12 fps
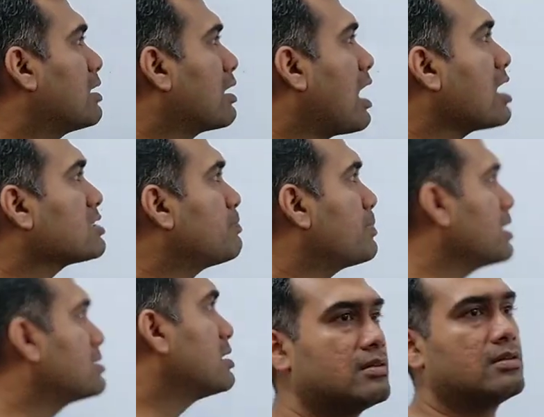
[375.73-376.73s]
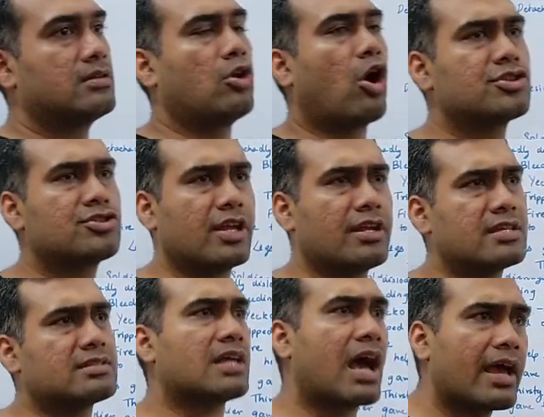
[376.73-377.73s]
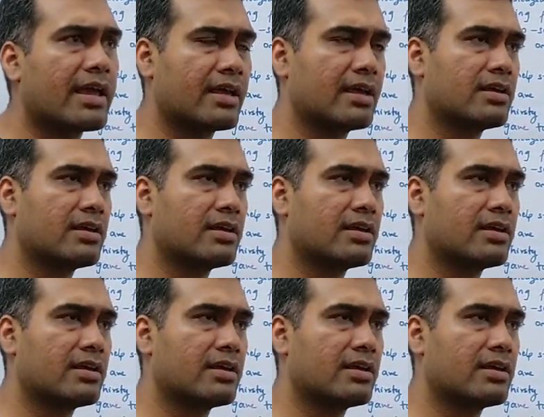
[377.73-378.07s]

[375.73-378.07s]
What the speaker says: a glass piece lodged in his thigh.